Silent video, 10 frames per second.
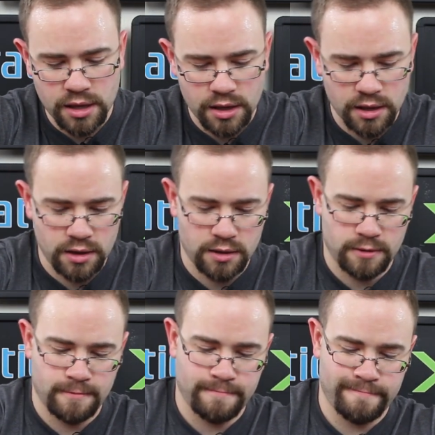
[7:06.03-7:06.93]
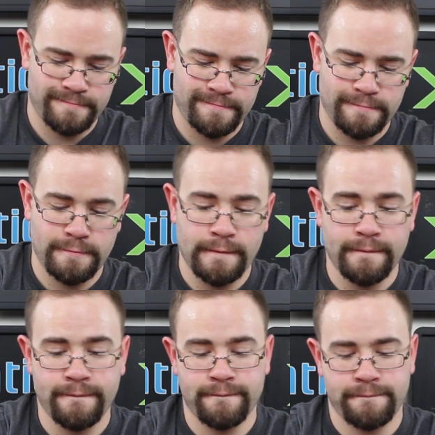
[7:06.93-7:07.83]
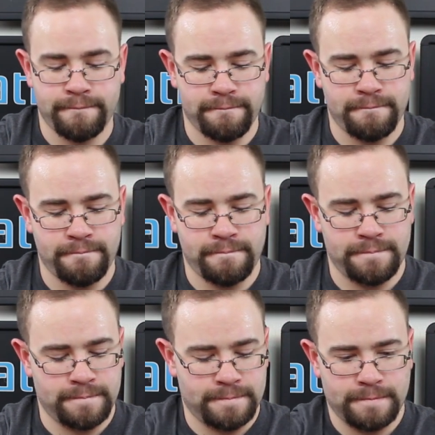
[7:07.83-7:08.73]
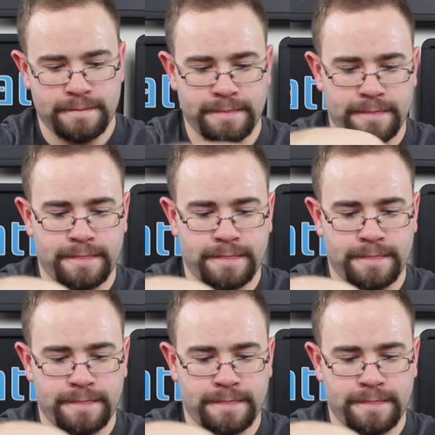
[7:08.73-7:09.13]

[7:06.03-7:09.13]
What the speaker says: (no one is talking)